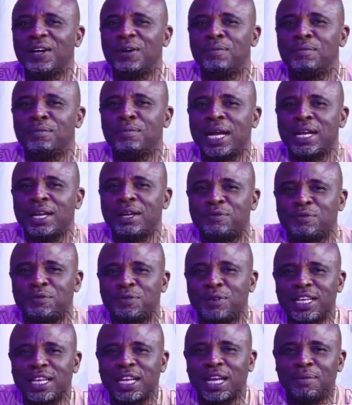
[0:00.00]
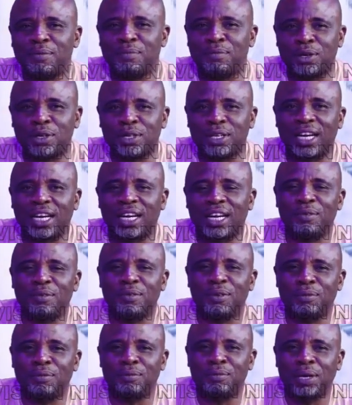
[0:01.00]
my friend and brother,
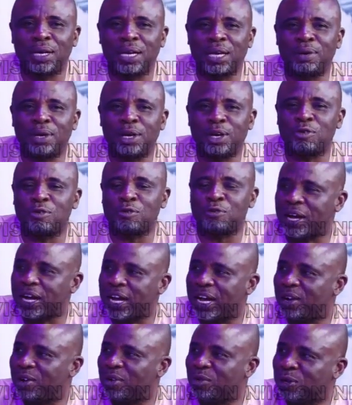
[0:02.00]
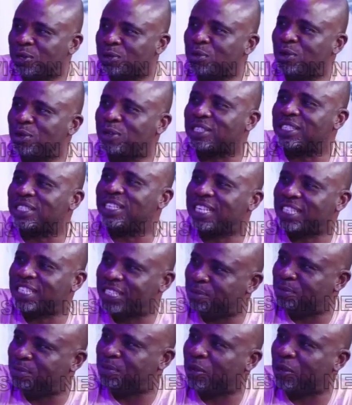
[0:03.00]
Malam Erofai, was once in SDP,